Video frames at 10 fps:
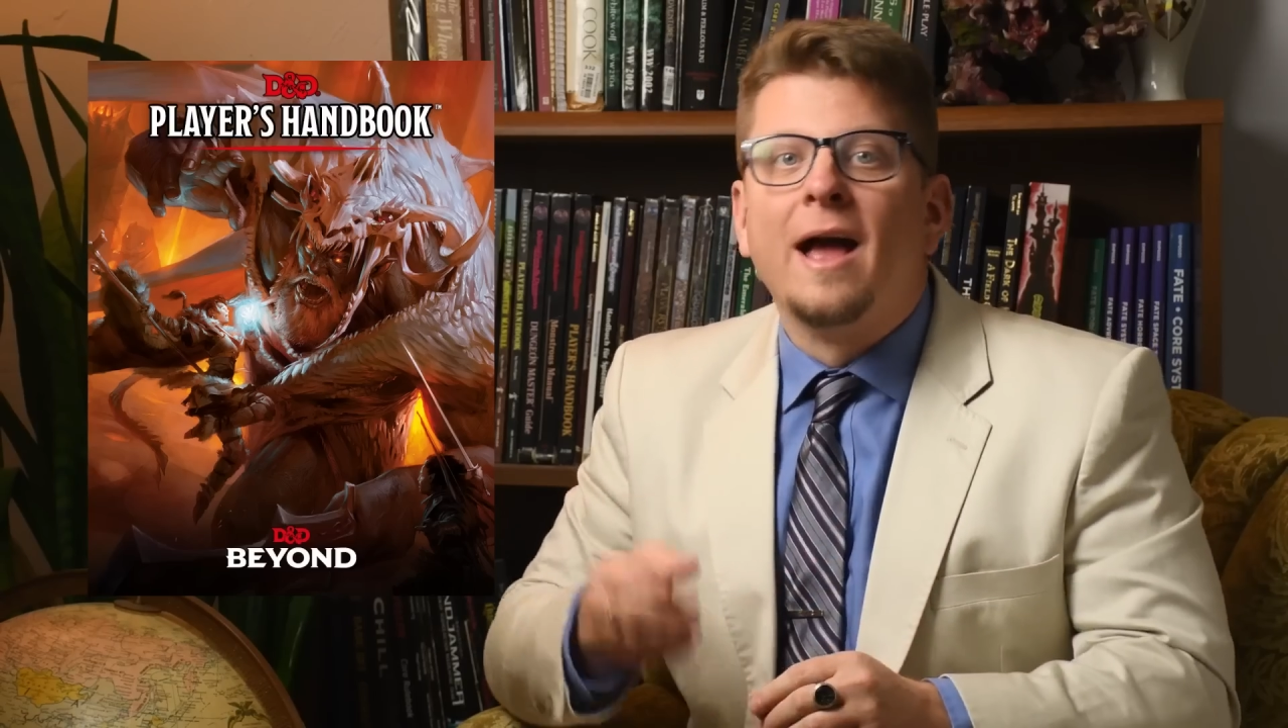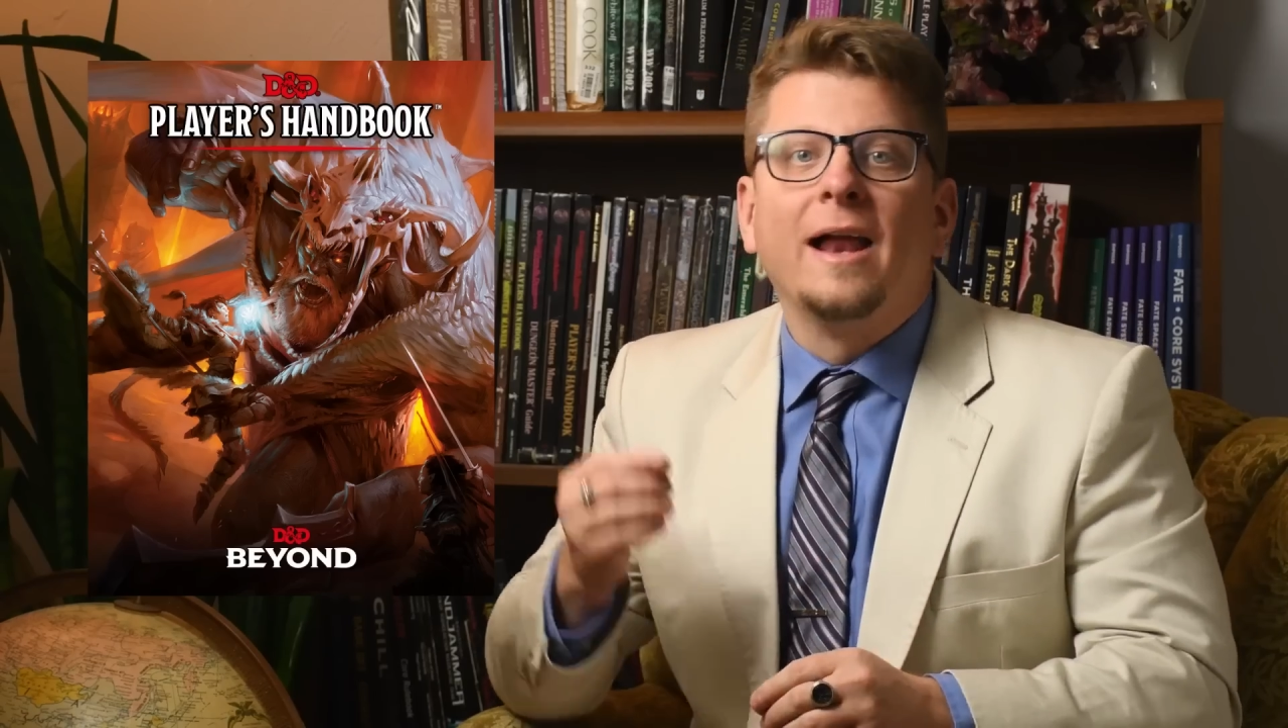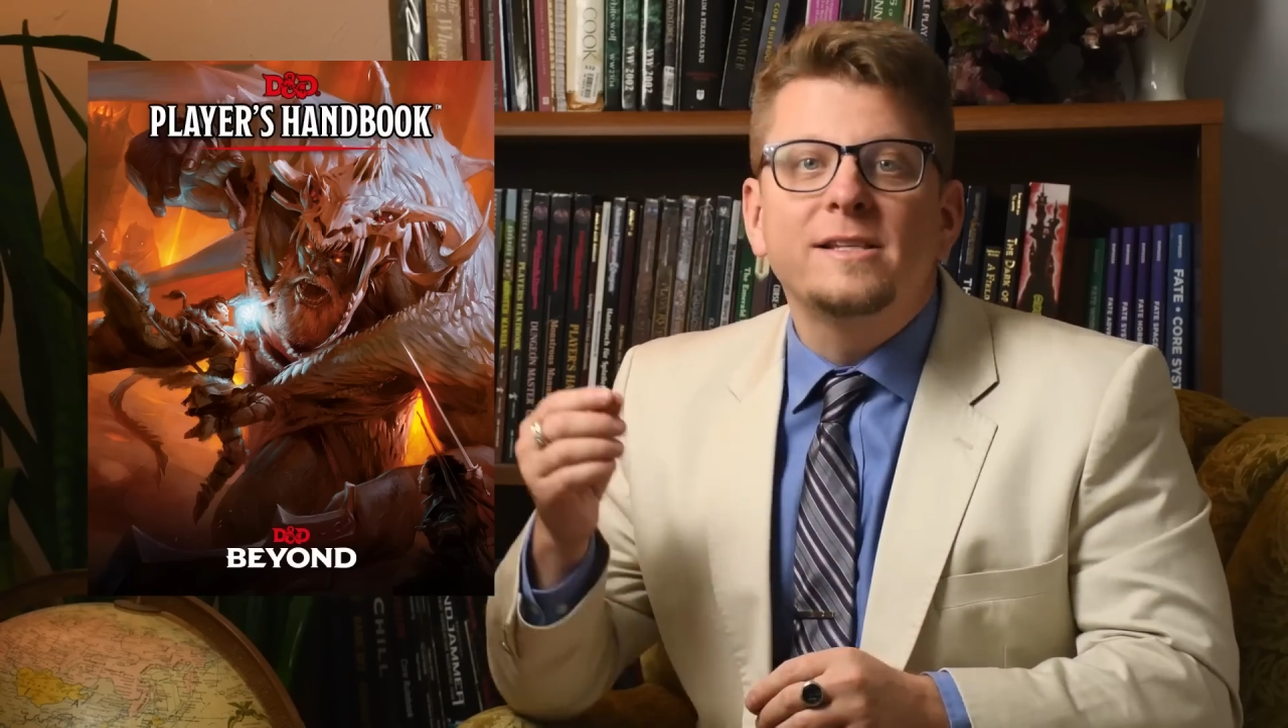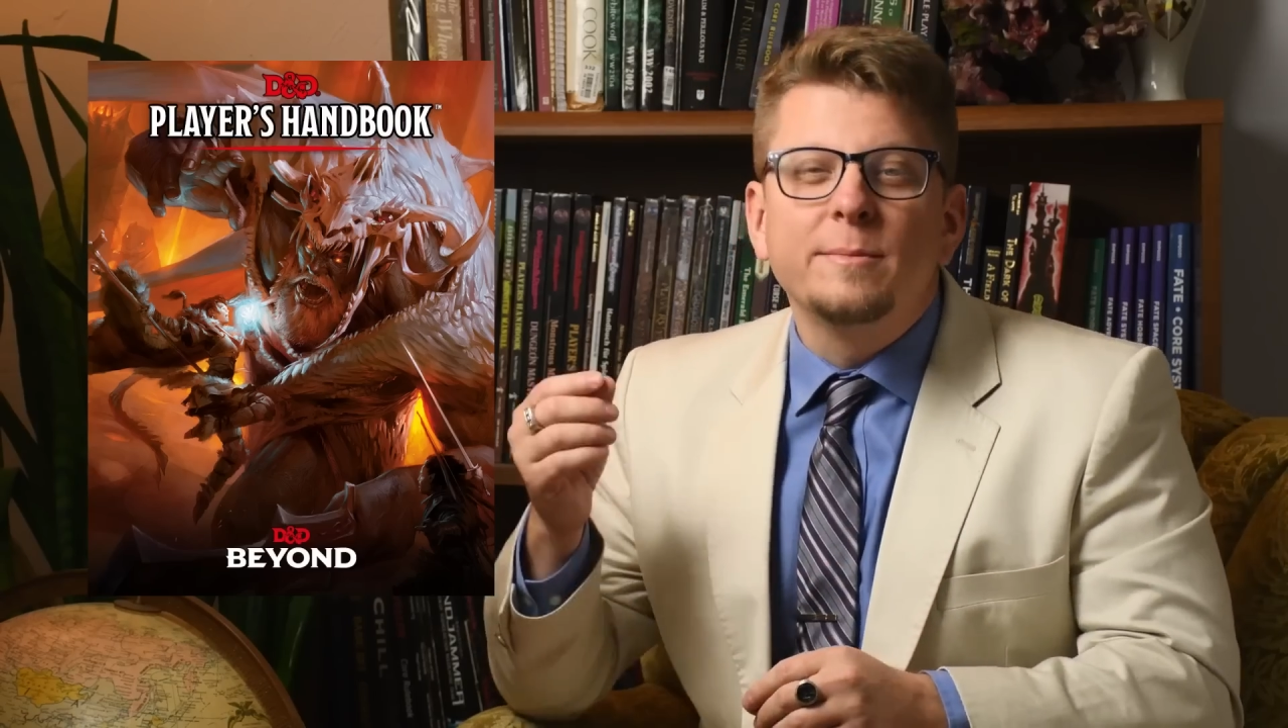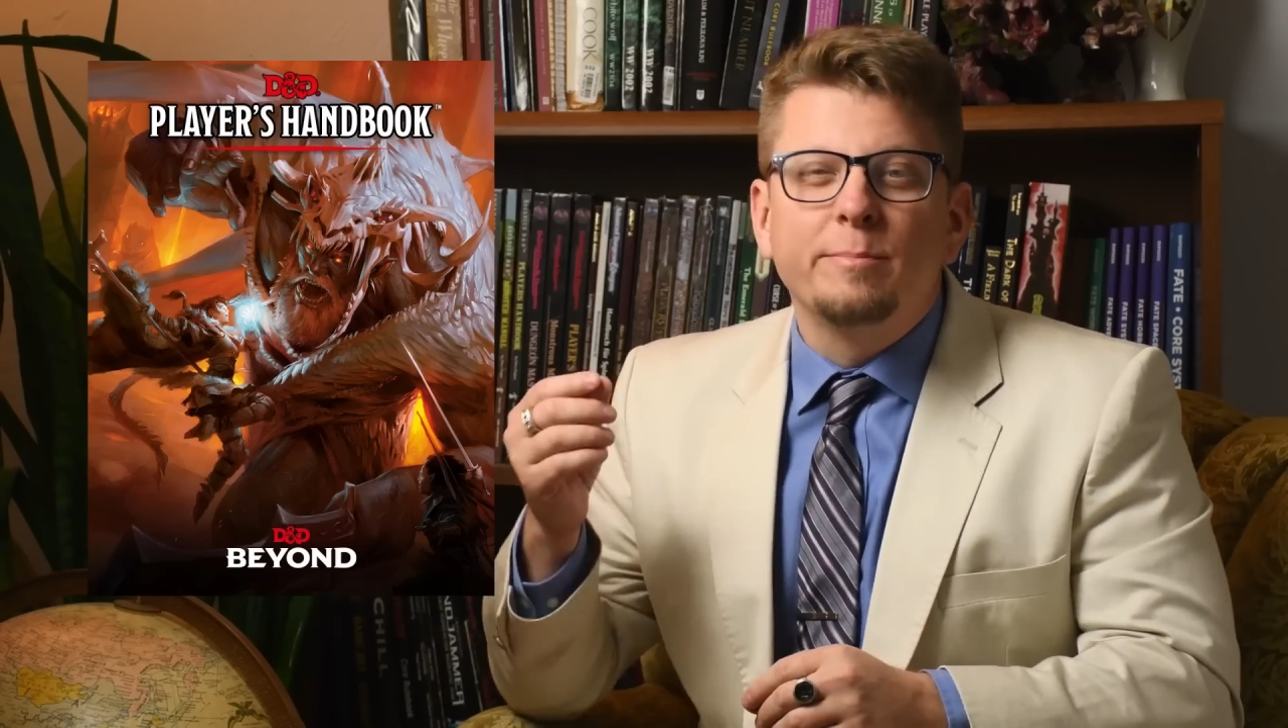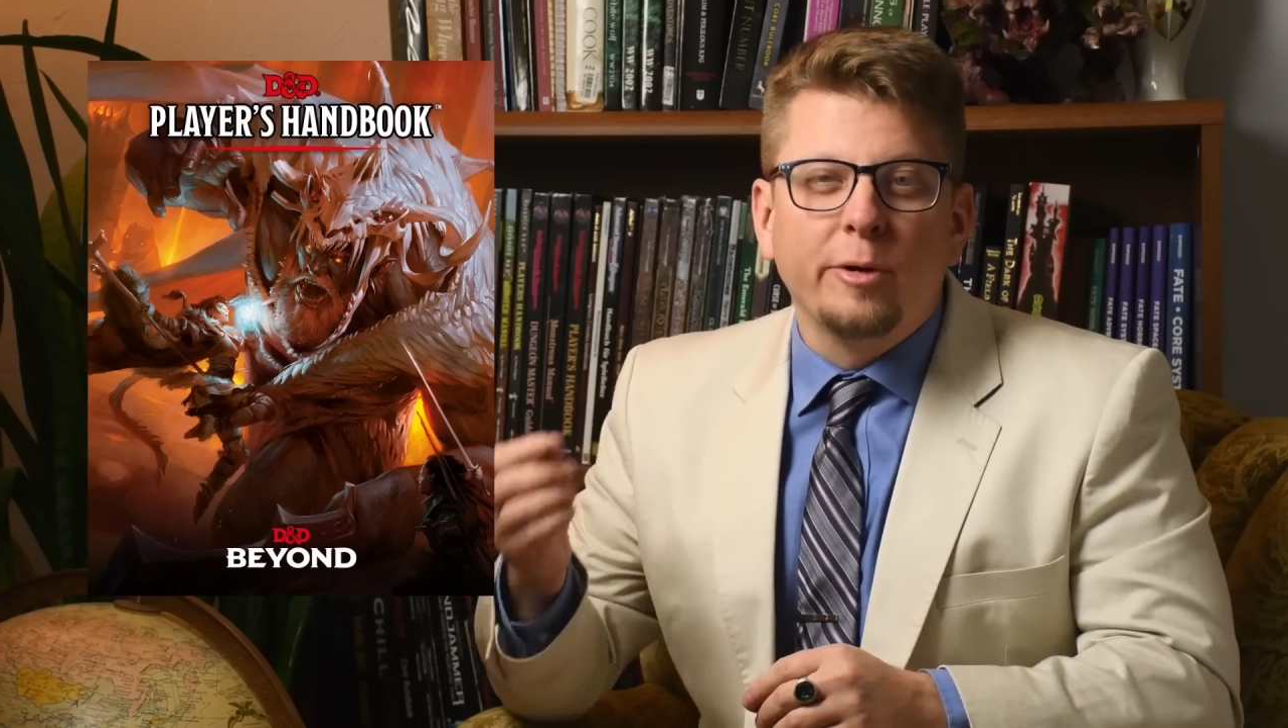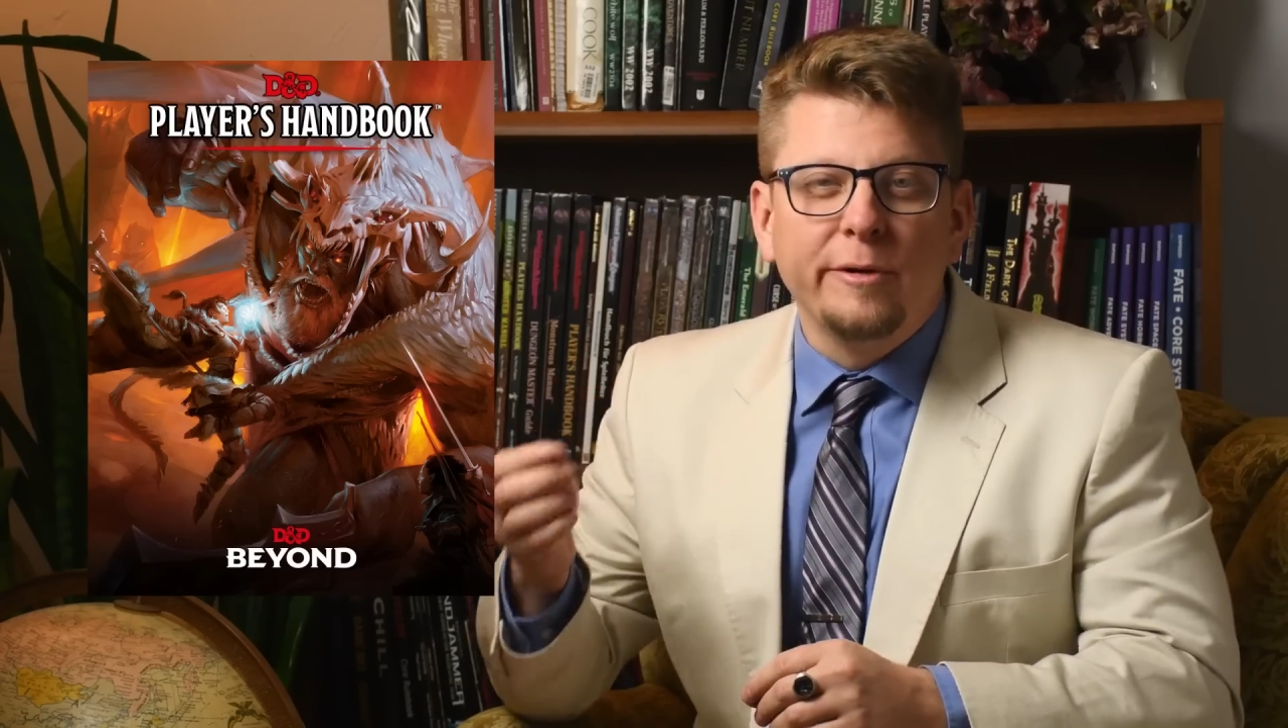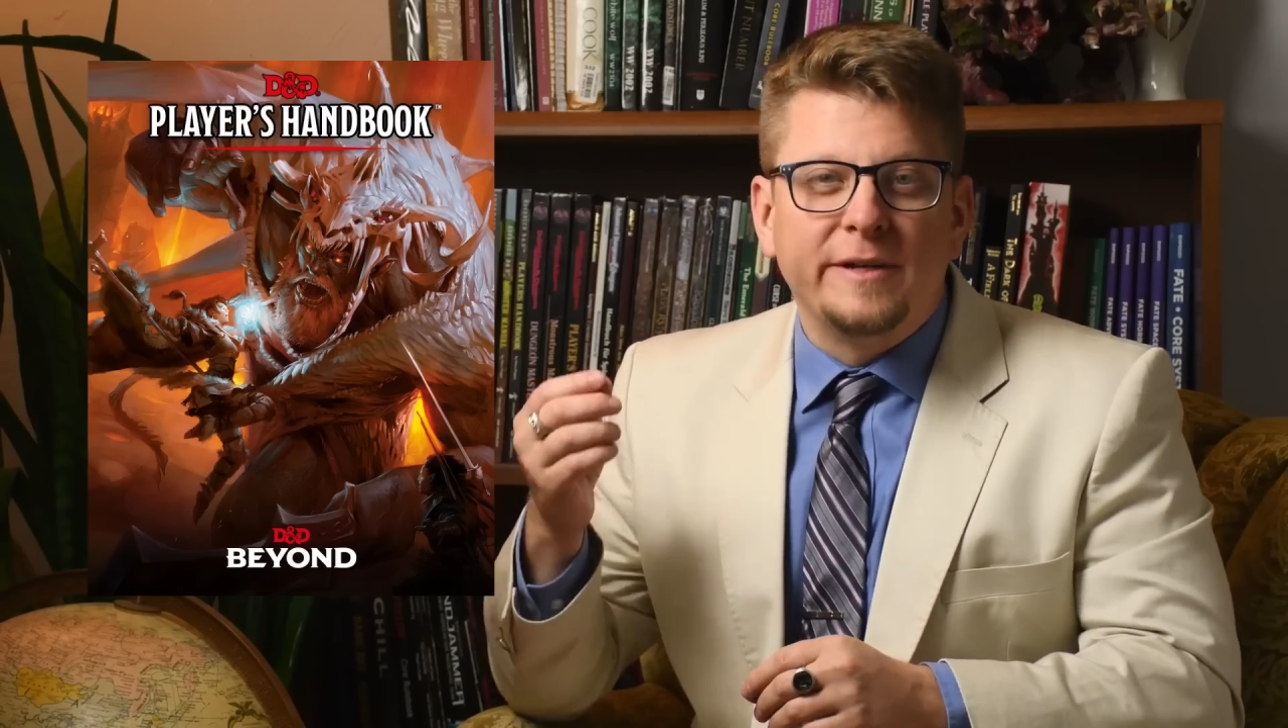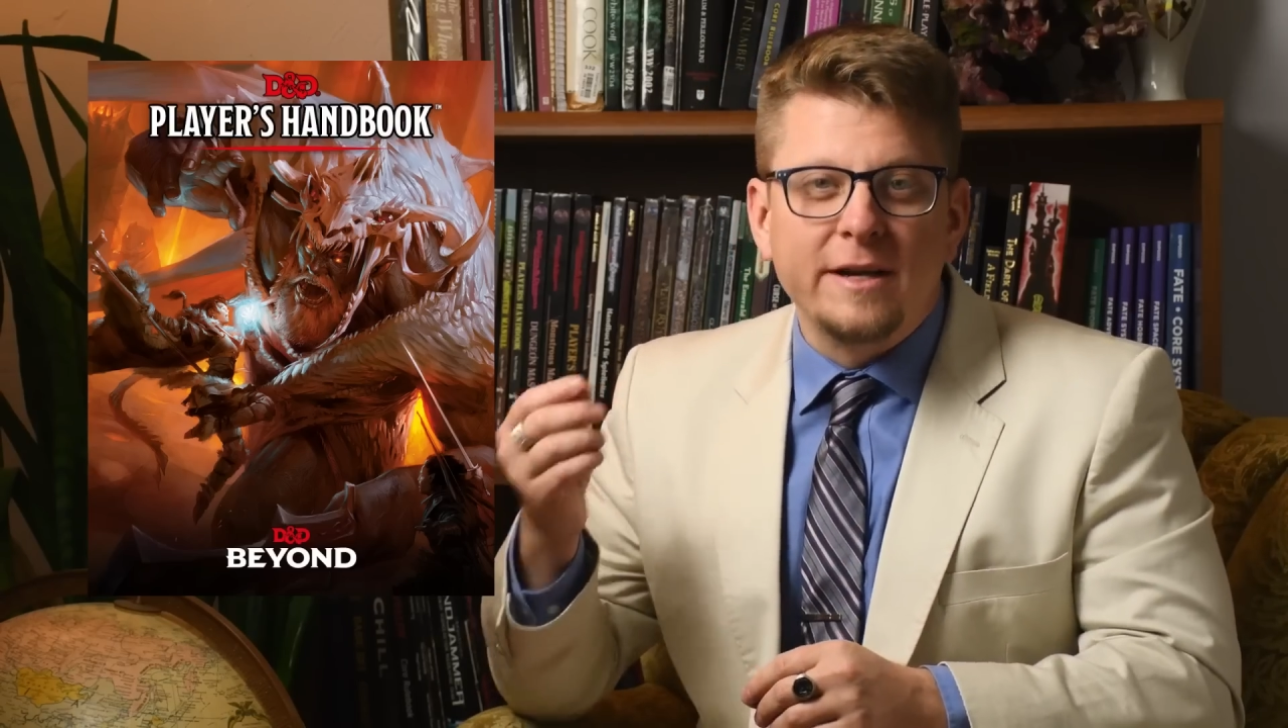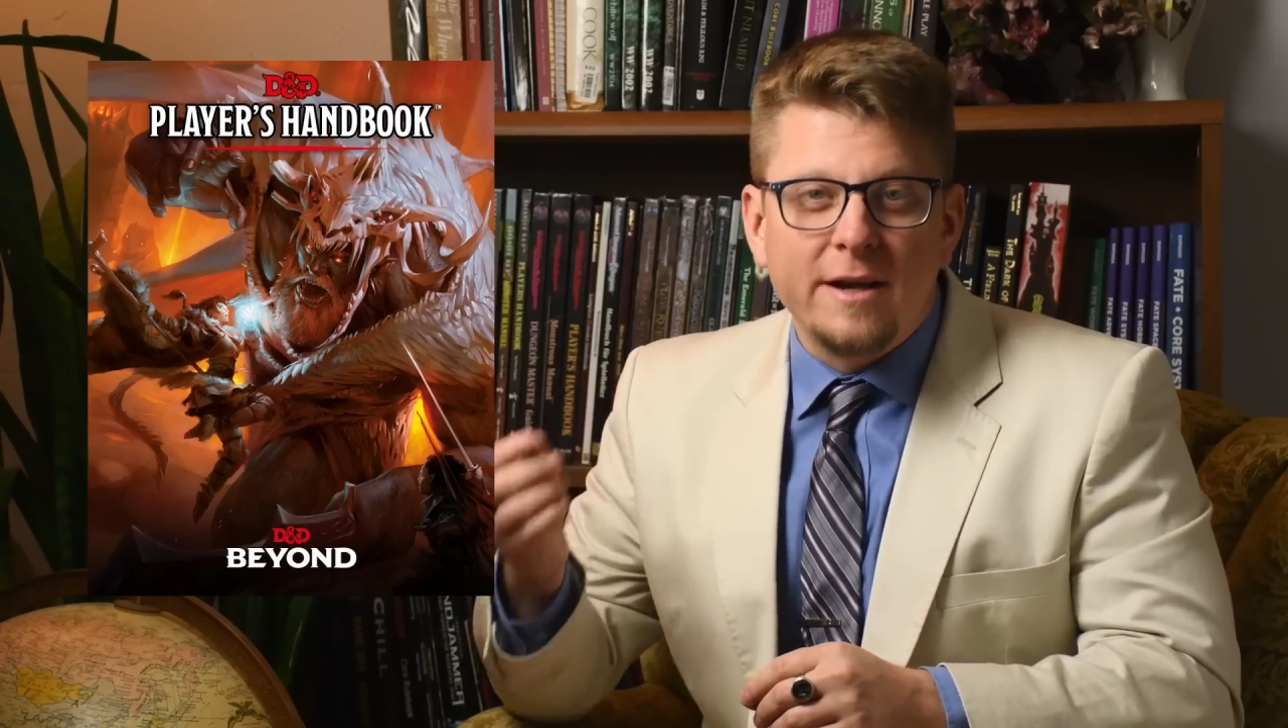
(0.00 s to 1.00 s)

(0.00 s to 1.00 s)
and has improved a